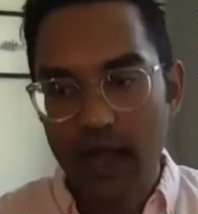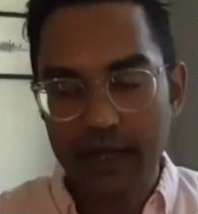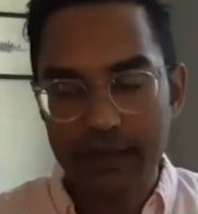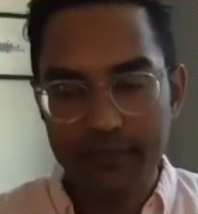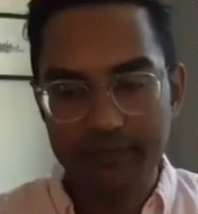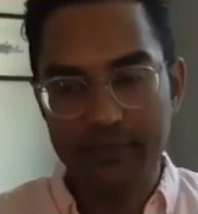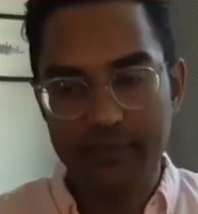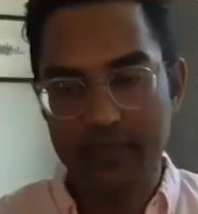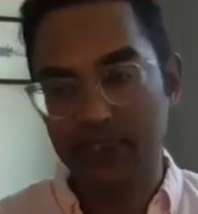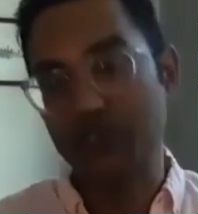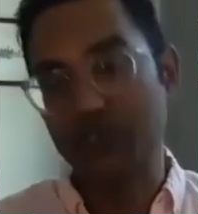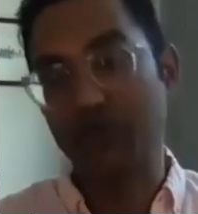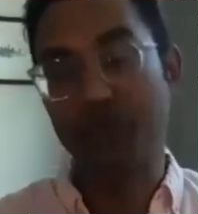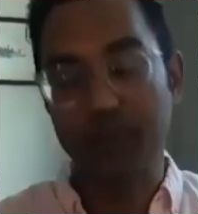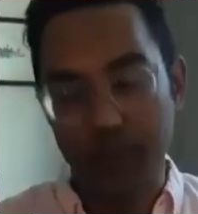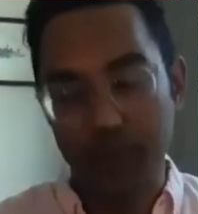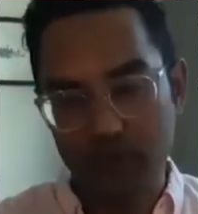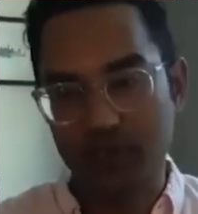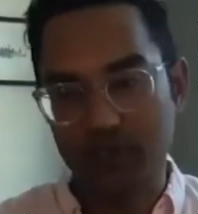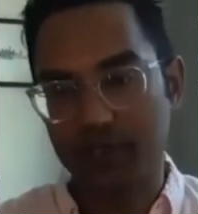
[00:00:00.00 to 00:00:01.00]

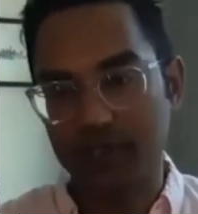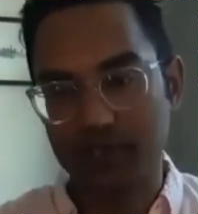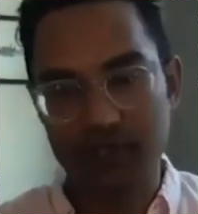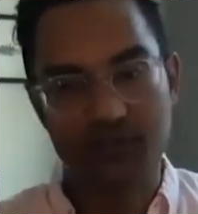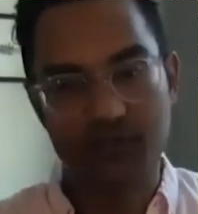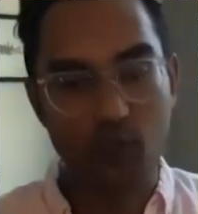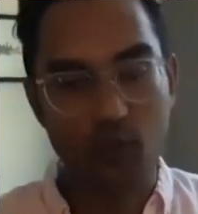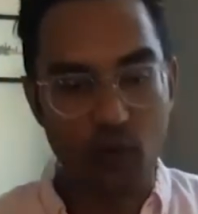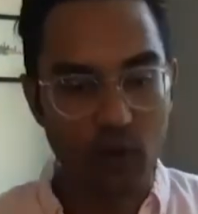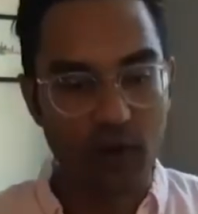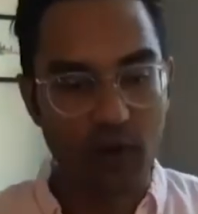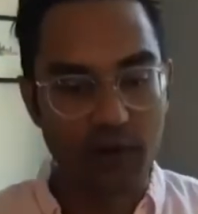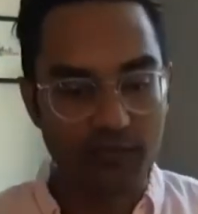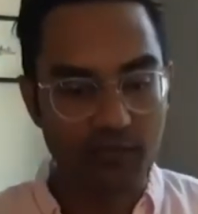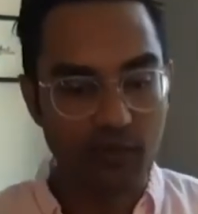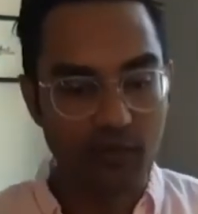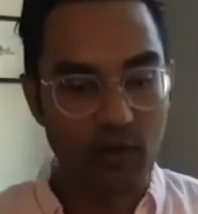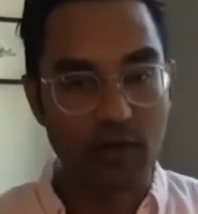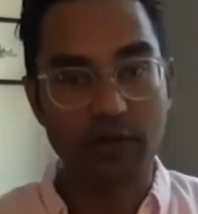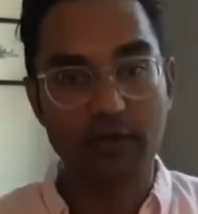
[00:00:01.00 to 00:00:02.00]
distributions
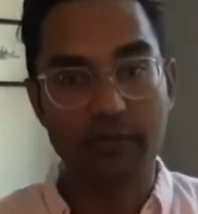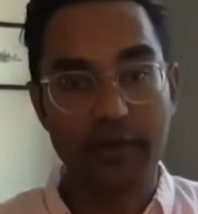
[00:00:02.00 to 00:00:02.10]
for